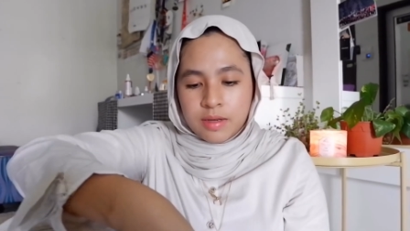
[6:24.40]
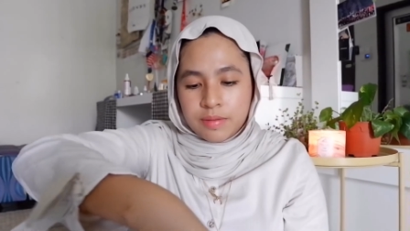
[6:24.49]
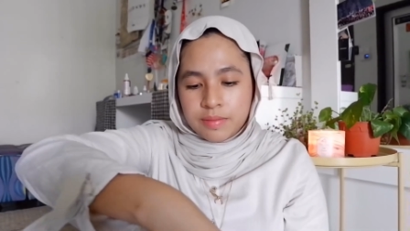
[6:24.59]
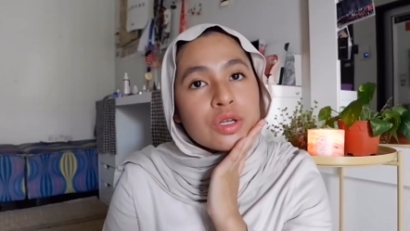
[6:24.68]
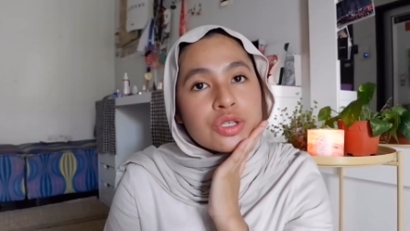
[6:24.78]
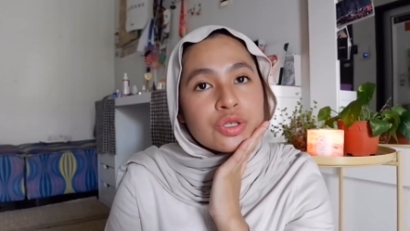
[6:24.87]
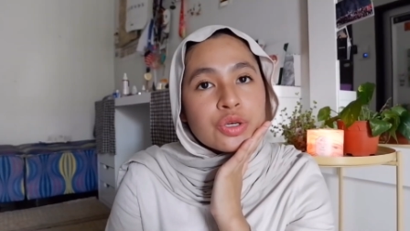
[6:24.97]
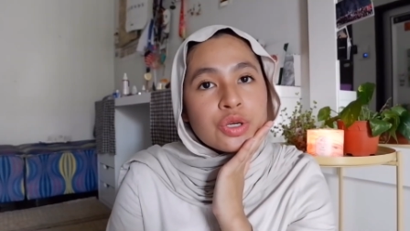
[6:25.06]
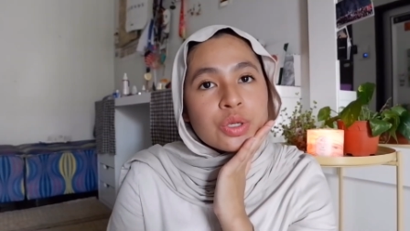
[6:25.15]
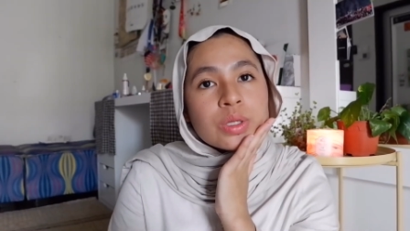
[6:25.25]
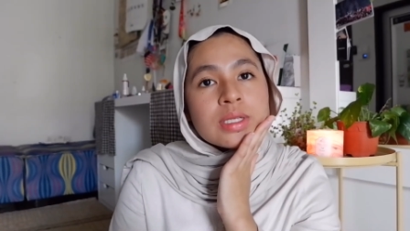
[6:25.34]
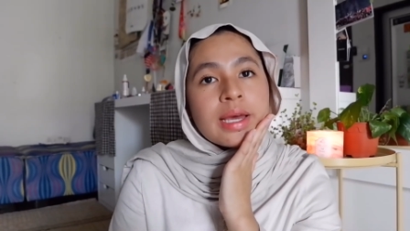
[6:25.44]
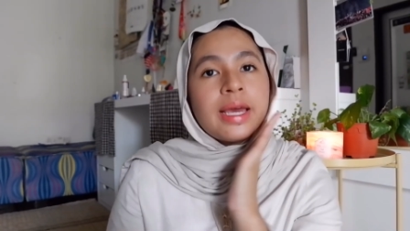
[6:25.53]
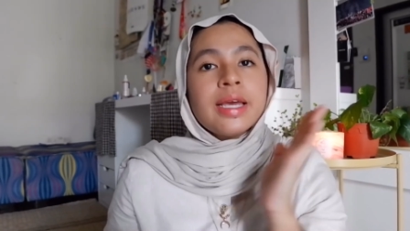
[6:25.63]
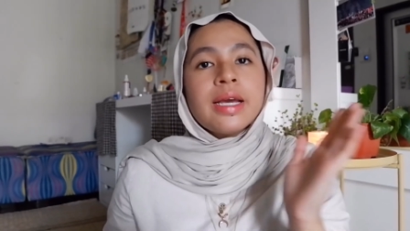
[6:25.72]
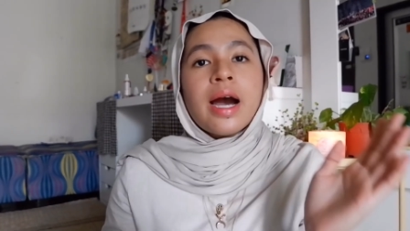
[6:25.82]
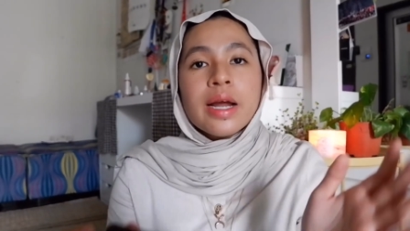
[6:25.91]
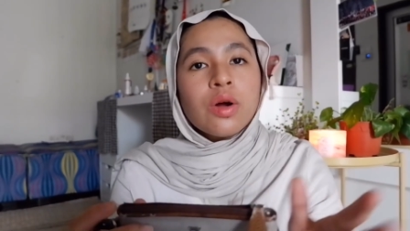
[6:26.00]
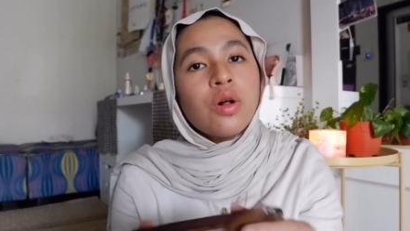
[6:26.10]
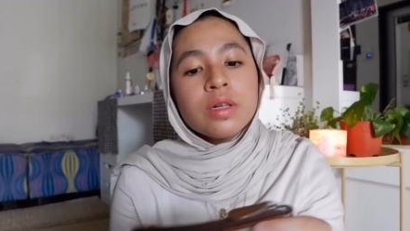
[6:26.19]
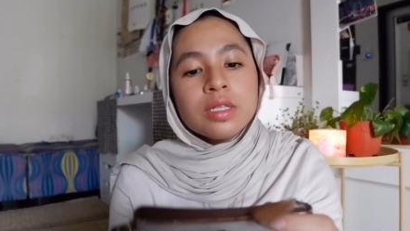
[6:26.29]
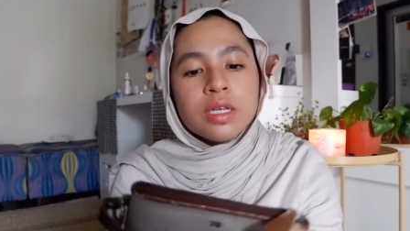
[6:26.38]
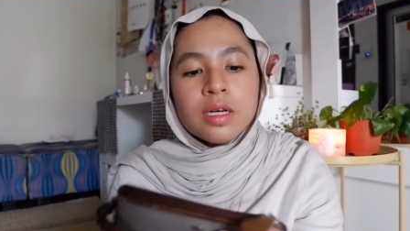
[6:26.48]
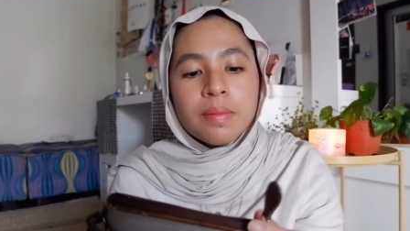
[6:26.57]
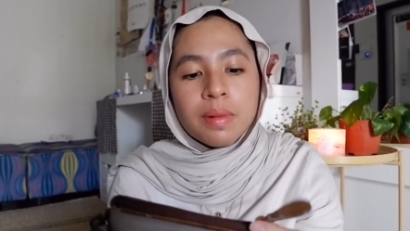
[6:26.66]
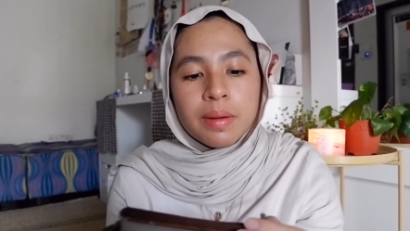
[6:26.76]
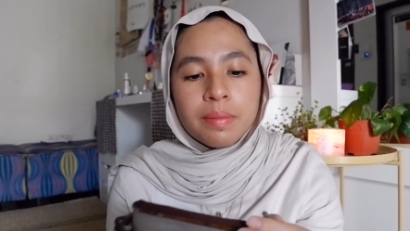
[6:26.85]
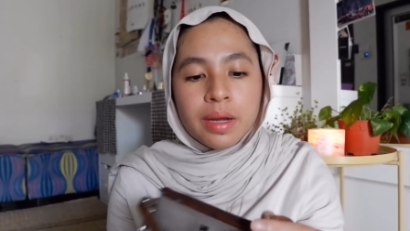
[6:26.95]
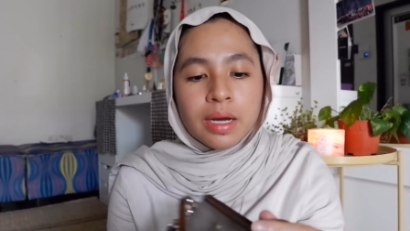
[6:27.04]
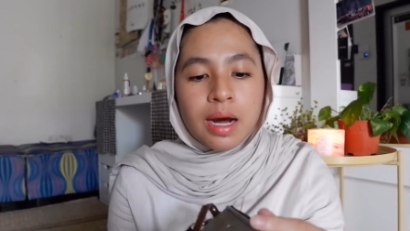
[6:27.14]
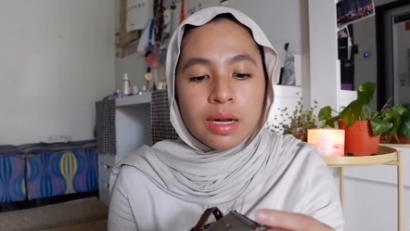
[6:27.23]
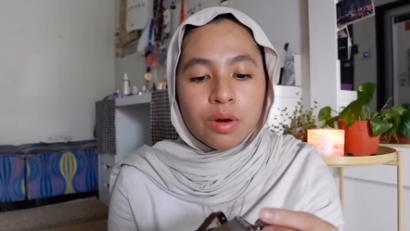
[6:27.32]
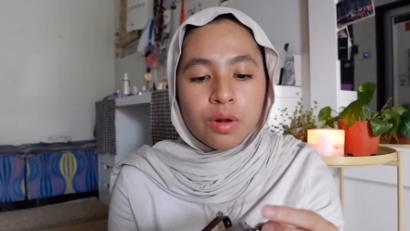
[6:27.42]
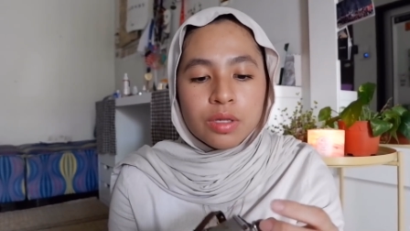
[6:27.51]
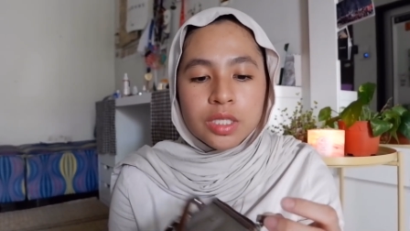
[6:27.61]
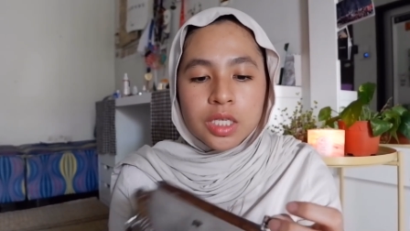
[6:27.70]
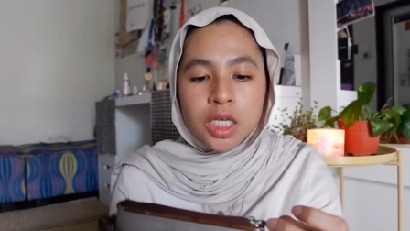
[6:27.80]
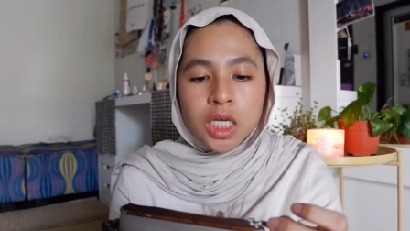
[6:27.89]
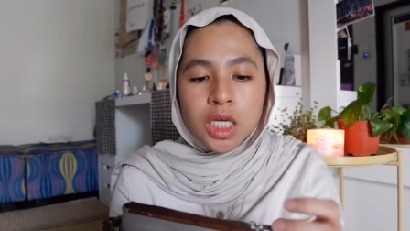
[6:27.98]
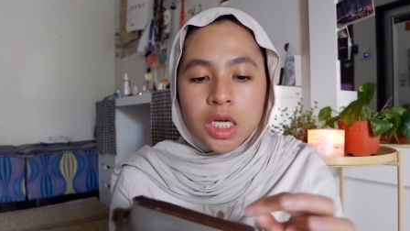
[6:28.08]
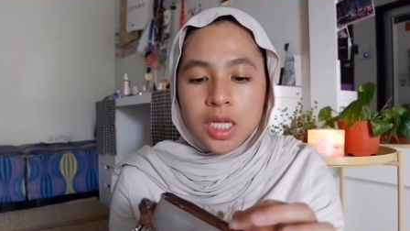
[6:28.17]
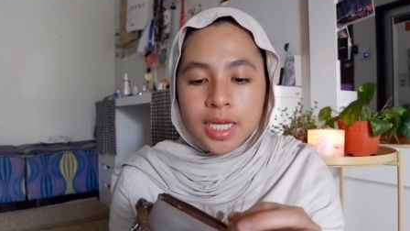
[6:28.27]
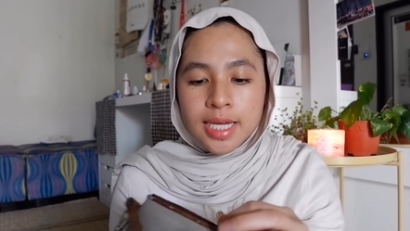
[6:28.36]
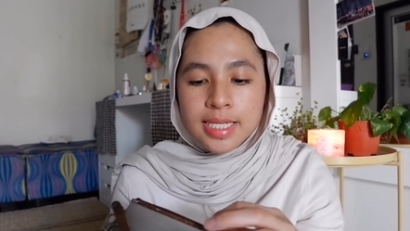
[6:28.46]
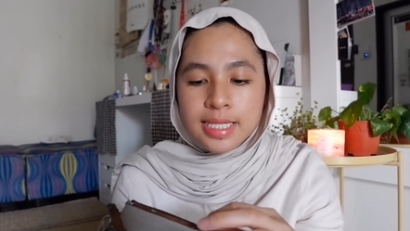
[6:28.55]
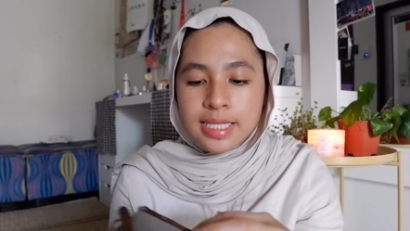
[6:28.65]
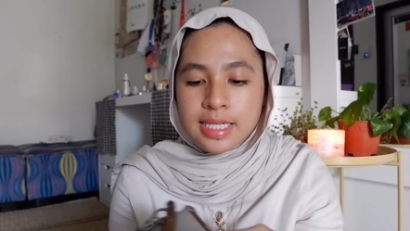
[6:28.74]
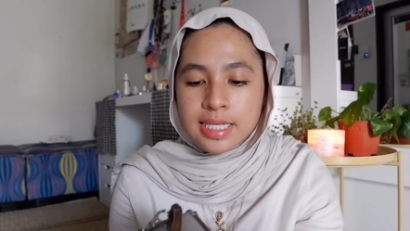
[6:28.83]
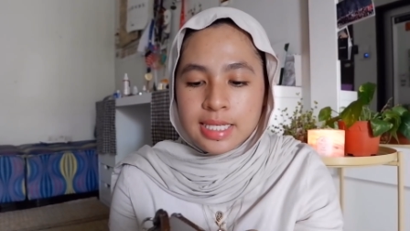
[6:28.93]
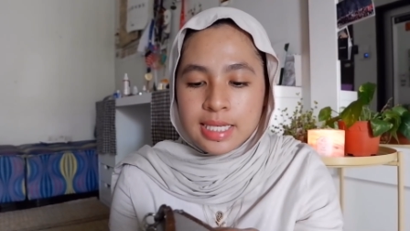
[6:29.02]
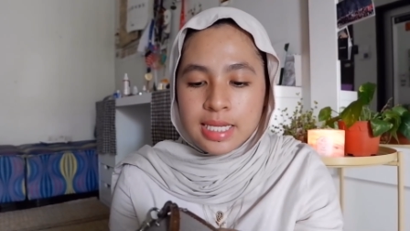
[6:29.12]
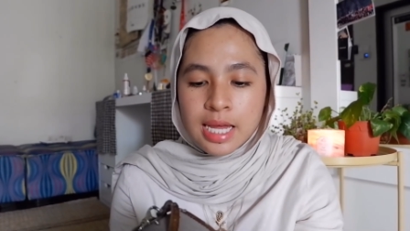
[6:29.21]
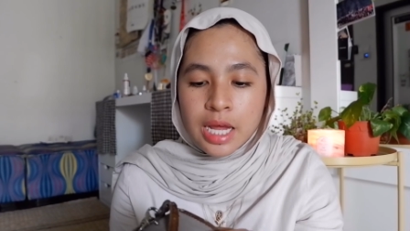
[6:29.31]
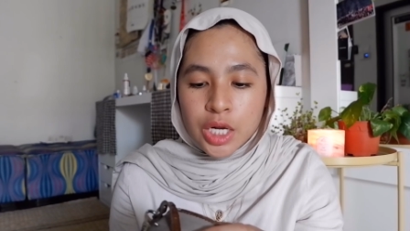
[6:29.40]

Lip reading: I used to use a card holder, but my card holder is